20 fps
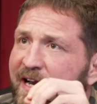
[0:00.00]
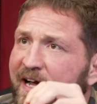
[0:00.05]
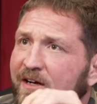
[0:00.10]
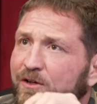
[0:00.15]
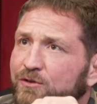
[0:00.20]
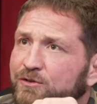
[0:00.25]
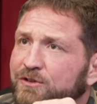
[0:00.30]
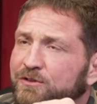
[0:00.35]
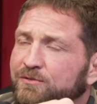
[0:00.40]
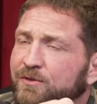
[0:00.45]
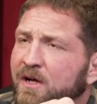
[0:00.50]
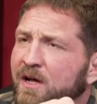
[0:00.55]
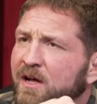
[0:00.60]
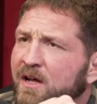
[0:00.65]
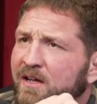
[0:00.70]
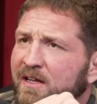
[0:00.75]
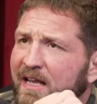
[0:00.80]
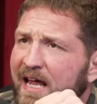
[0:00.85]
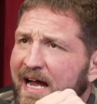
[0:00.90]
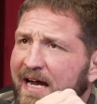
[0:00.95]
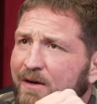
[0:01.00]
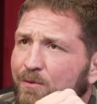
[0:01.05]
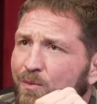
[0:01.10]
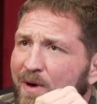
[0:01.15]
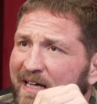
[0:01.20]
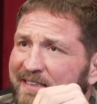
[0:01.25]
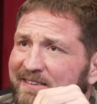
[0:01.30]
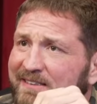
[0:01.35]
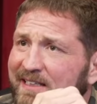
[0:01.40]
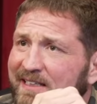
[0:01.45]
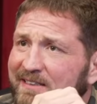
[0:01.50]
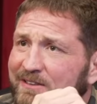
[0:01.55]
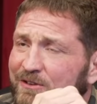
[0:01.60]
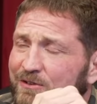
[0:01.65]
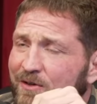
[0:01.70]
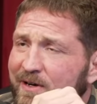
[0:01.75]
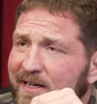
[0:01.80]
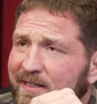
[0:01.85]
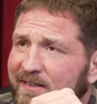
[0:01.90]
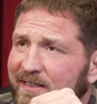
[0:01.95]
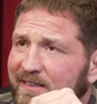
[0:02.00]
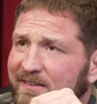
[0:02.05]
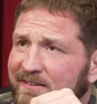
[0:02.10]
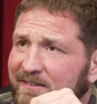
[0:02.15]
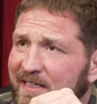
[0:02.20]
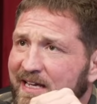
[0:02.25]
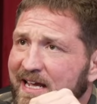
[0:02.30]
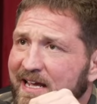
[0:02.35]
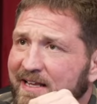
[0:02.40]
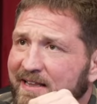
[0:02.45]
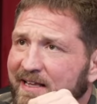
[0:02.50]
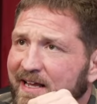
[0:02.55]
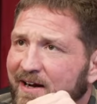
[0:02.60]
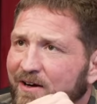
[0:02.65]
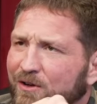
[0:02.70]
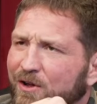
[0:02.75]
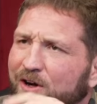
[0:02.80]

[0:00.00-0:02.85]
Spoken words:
Yeah. Nickal's wrestling strength is in there.